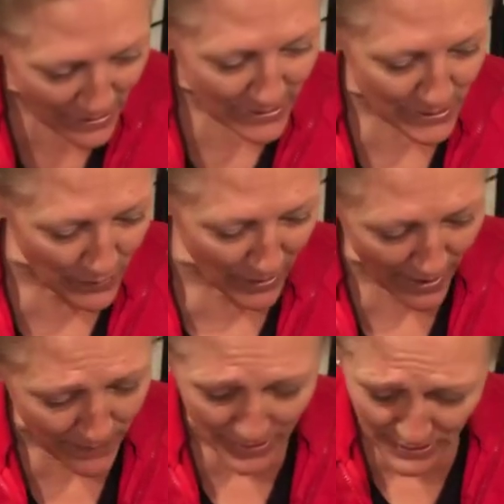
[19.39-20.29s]
So what
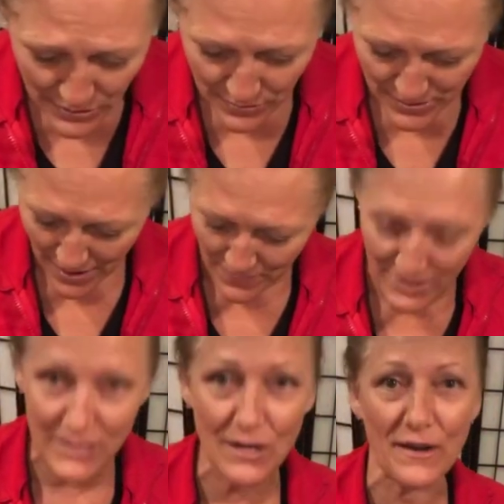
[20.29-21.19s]
I'm gonna do is I'm gonna
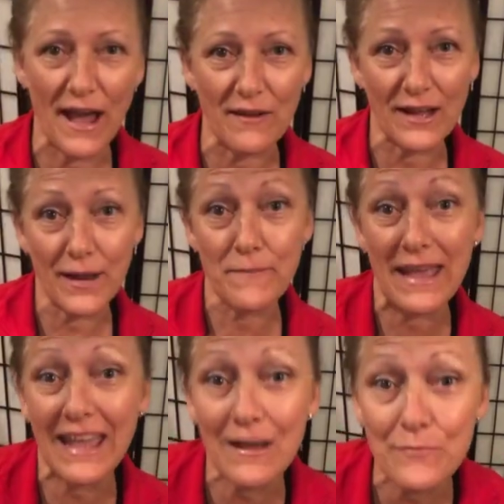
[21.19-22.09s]
start out, and I'm
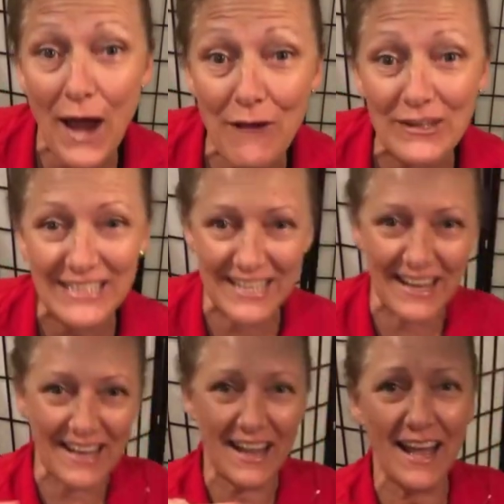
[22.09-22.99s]
making a brownie
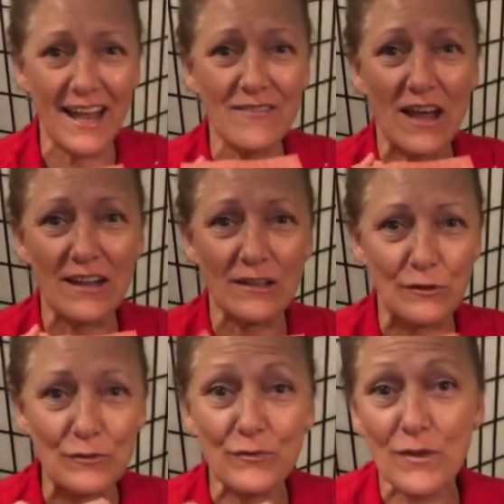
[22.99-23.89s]
tonight, and I've got a
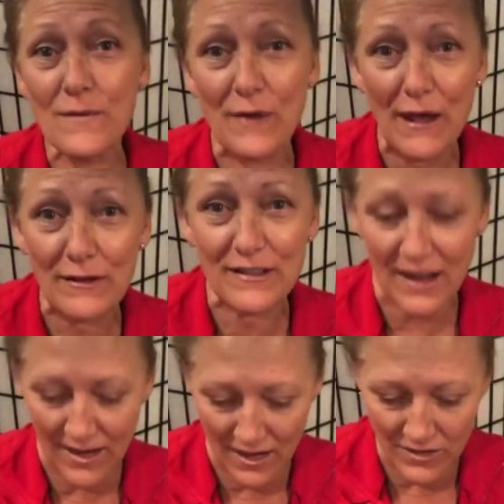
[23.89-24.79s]
gluten-free brownie that I
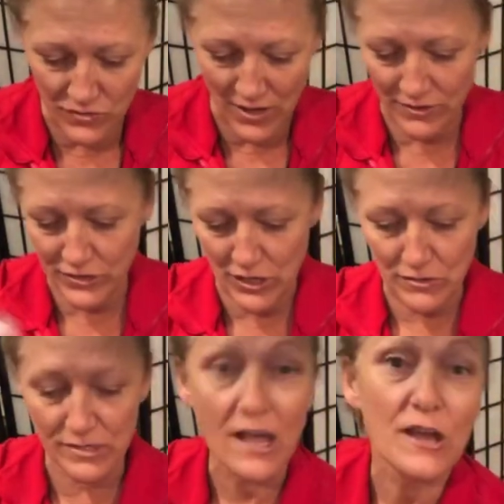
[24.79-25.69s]
got at Trader Joe's.